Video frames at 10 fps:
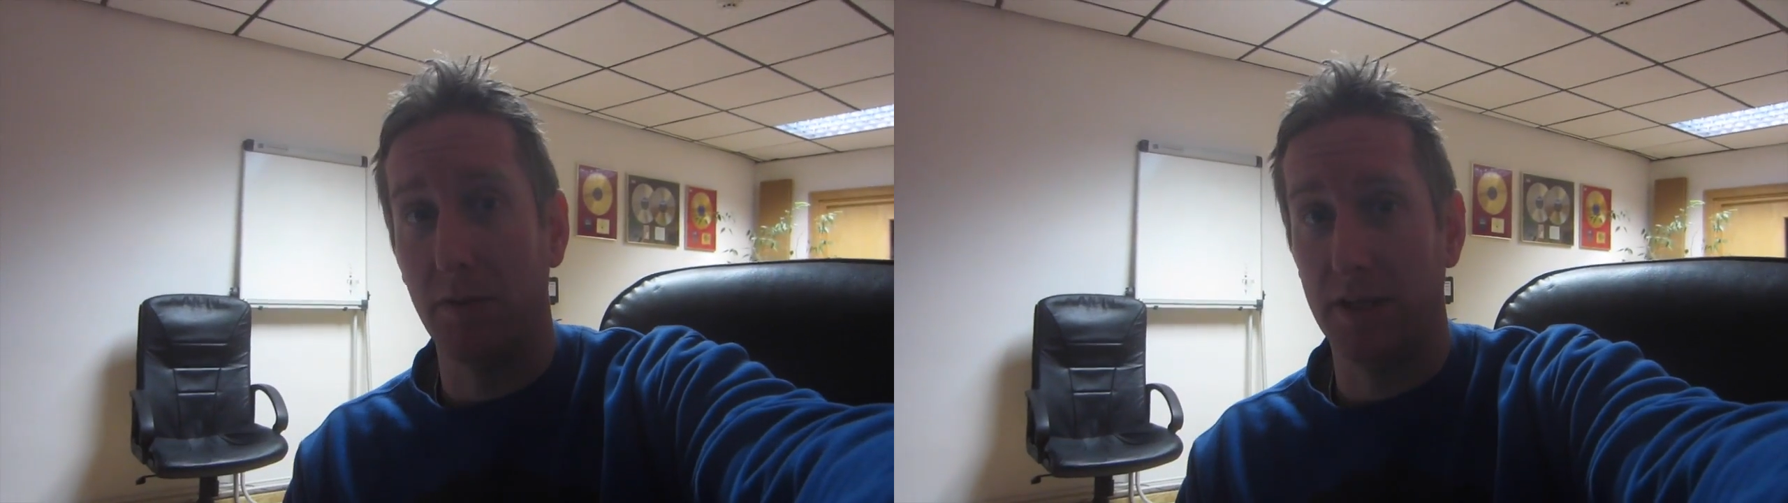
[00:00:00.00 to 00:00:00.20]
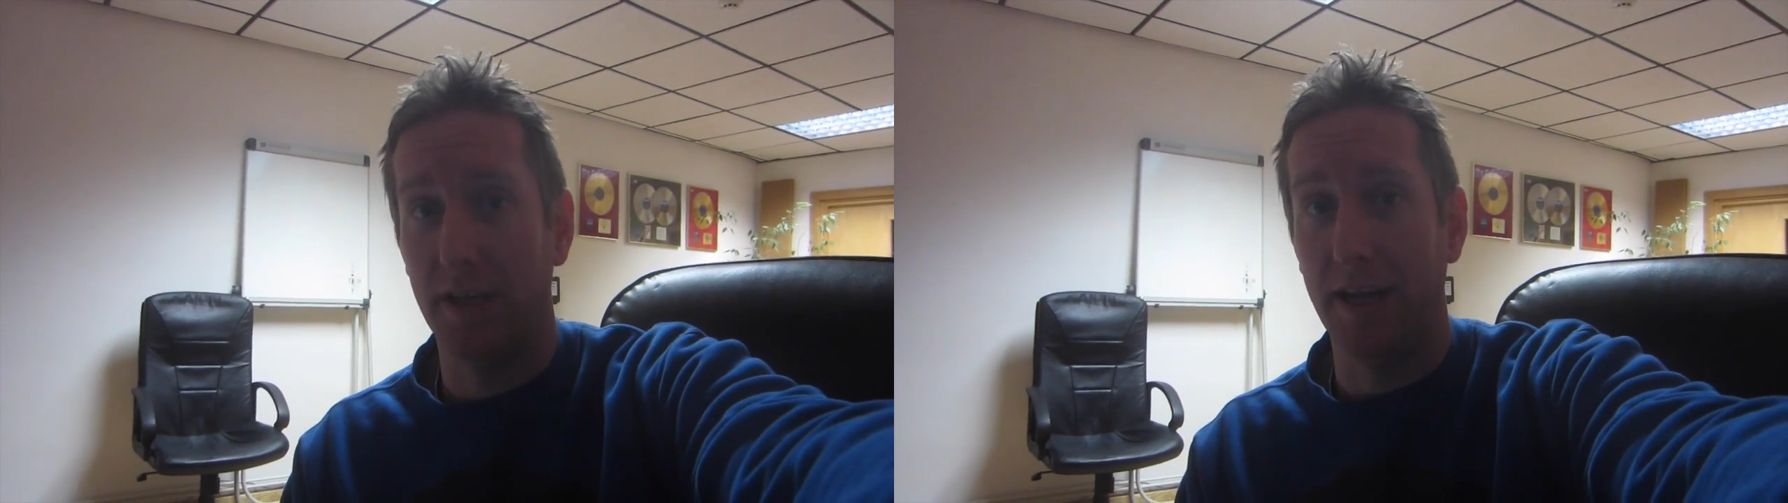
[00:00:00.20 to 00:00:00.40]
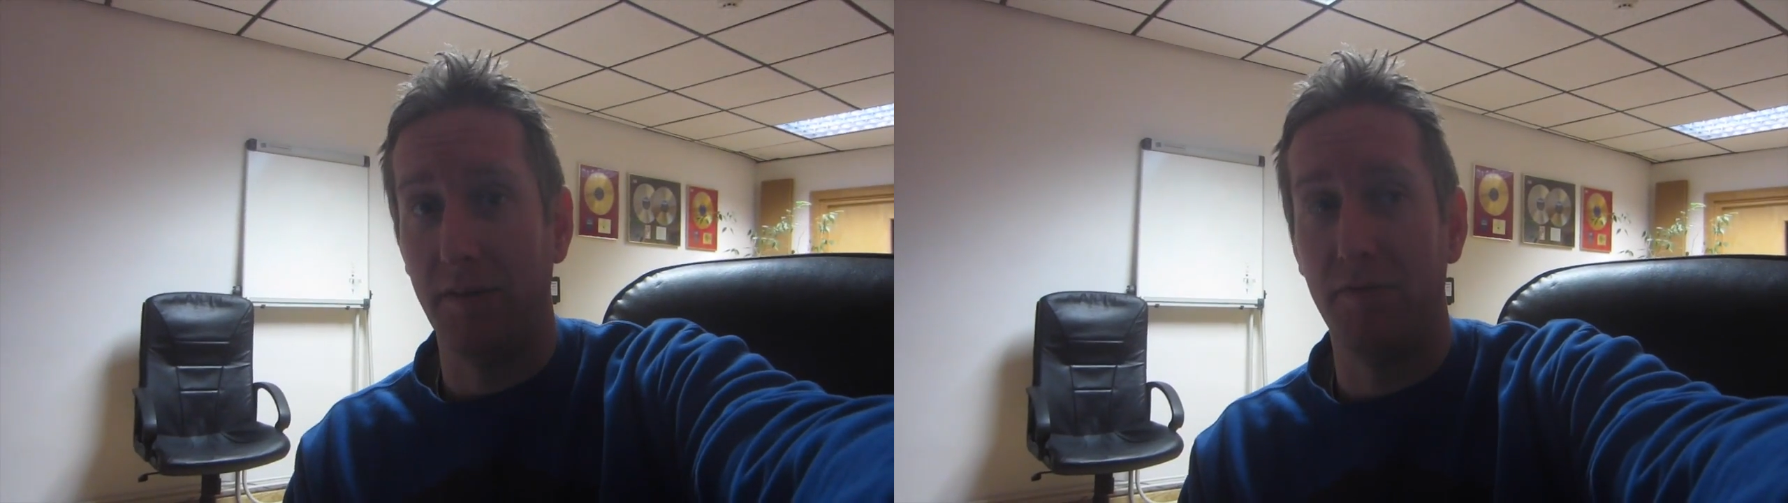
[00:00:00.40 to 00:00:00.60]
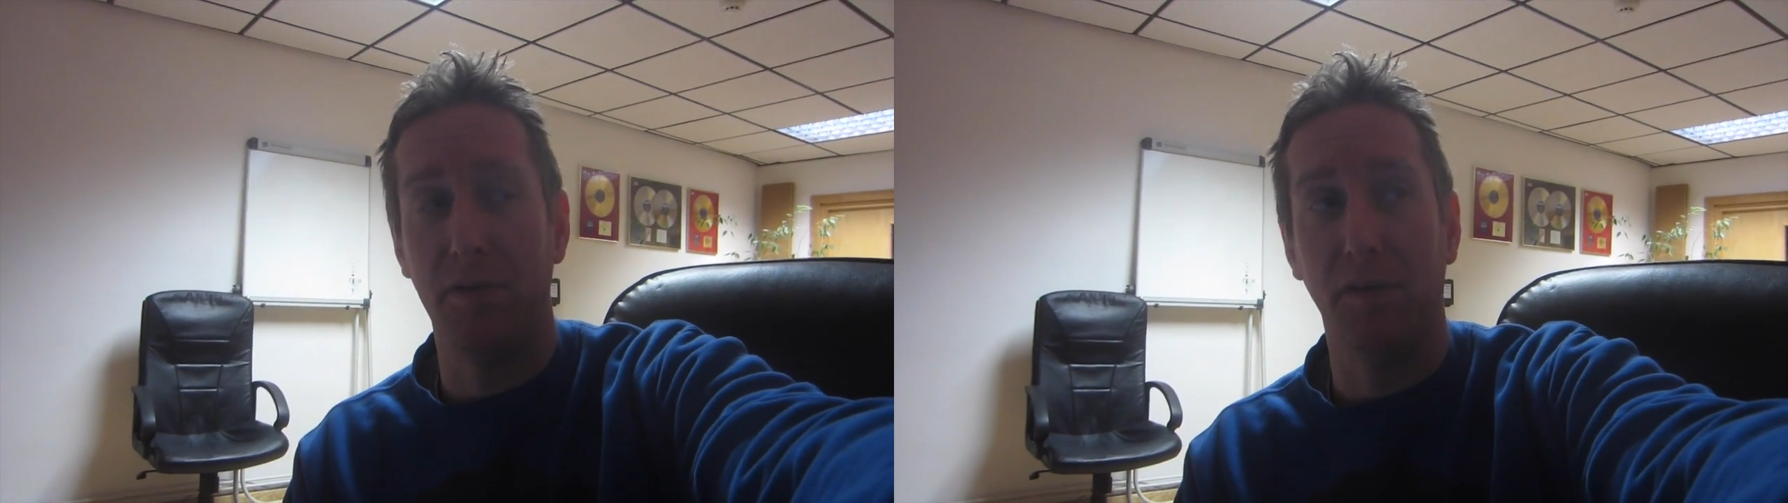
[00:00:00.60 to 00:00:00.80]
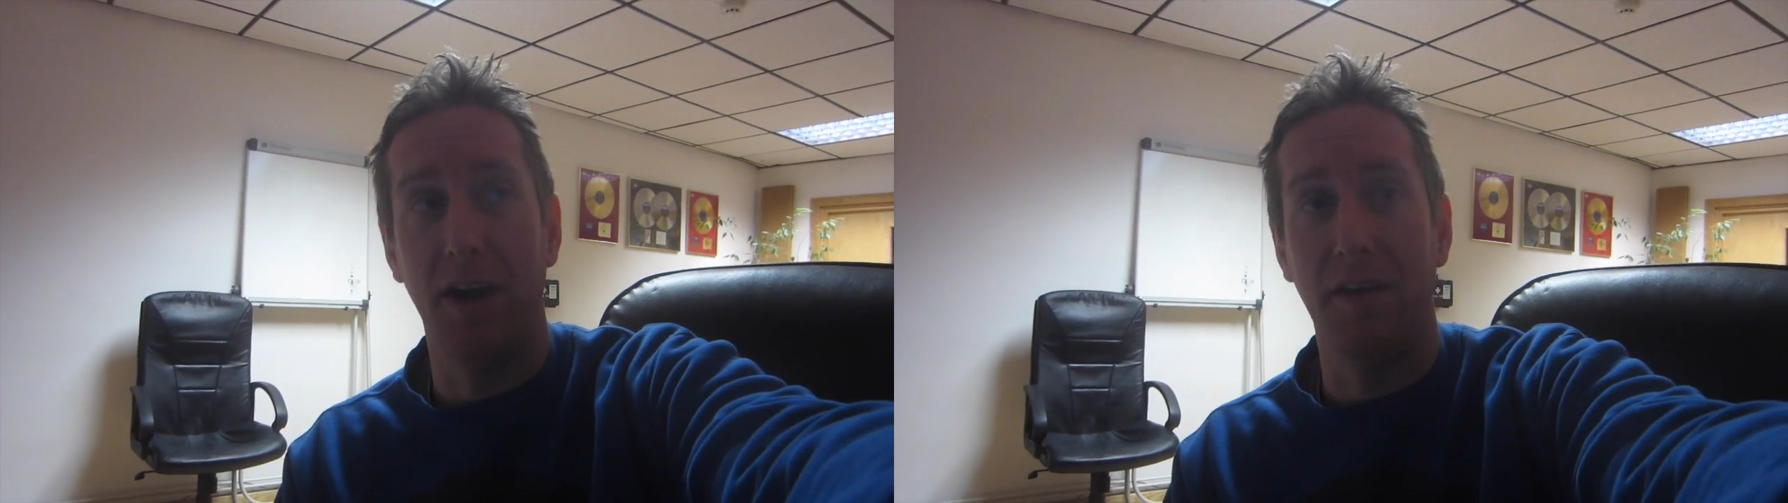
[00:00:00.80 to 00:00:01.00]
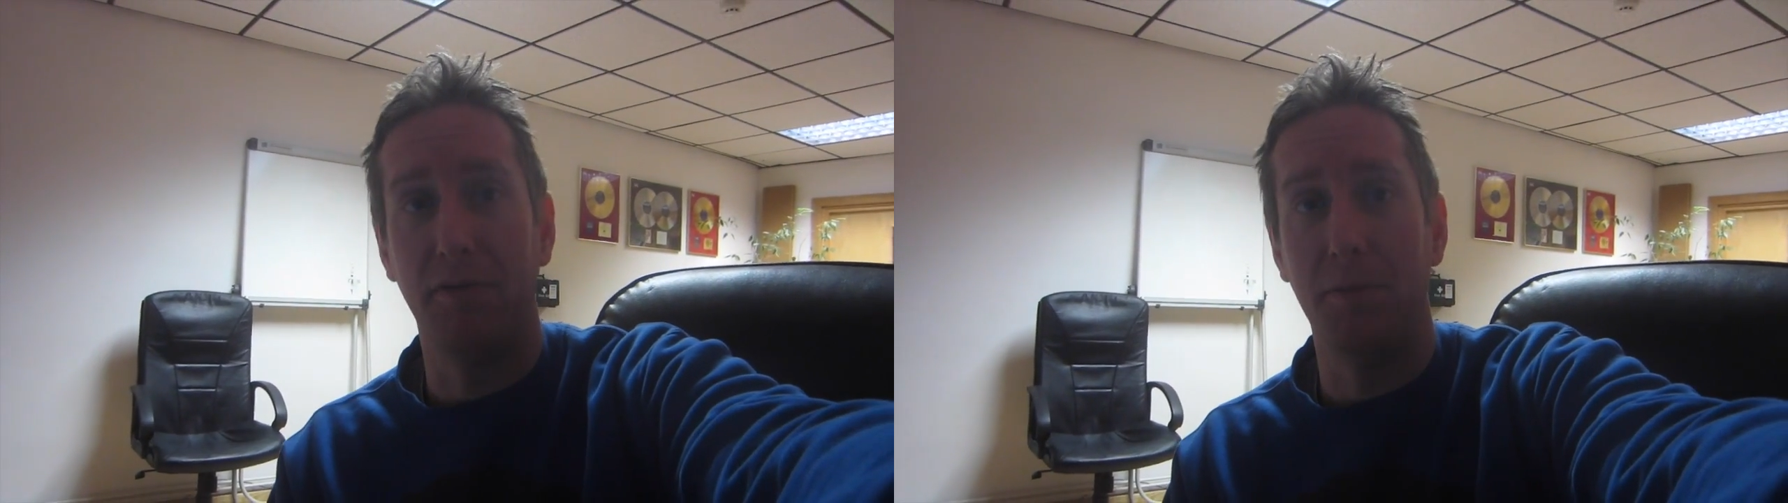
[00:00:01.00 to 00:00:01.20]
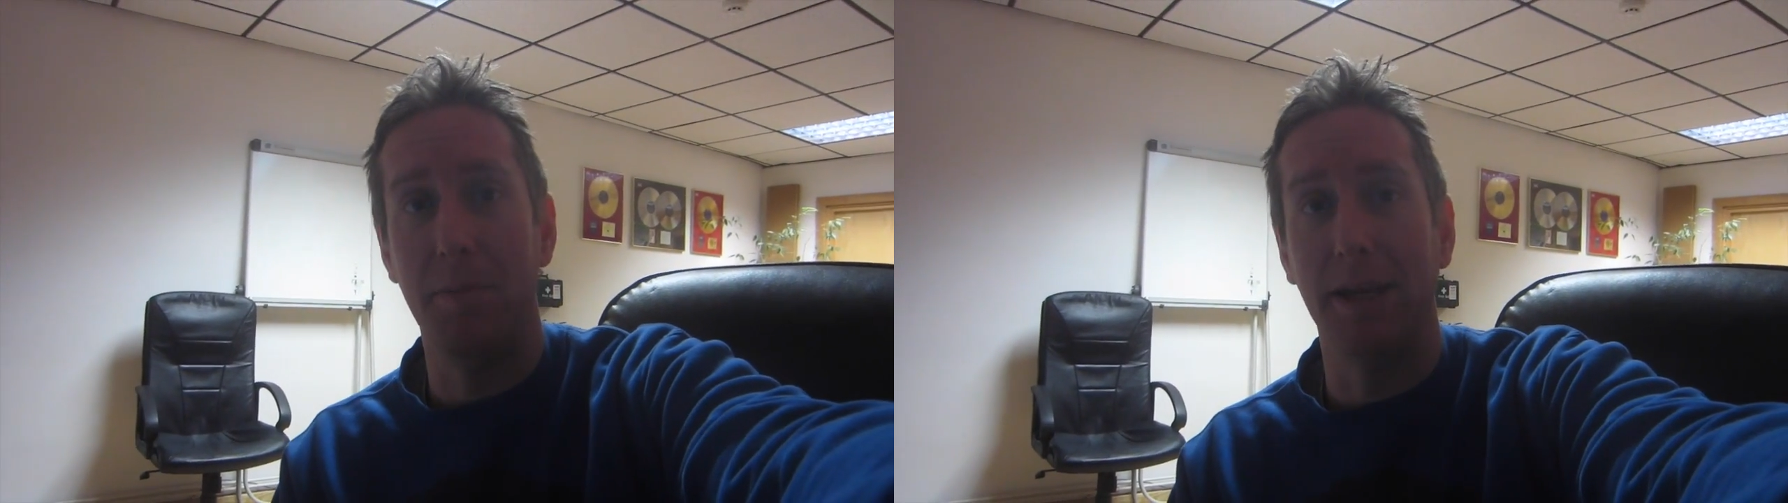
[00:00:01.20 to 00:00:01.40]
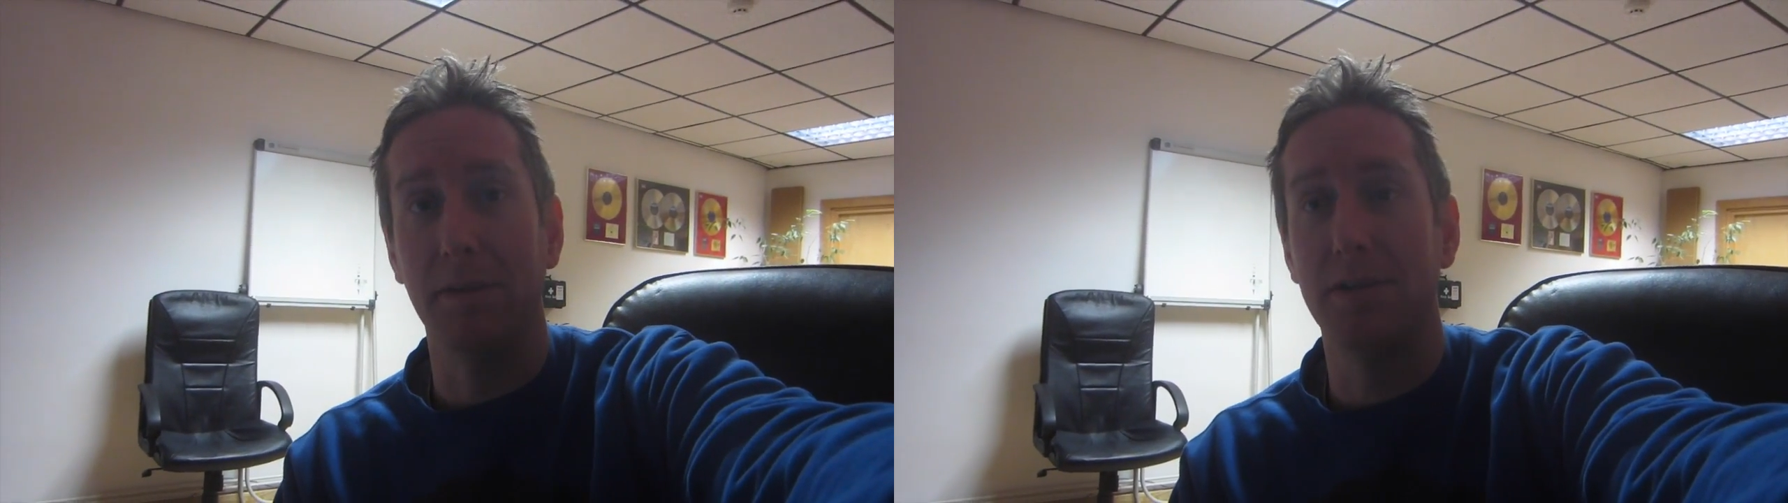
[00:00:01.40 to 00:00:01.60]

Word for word: out tonight for a meal,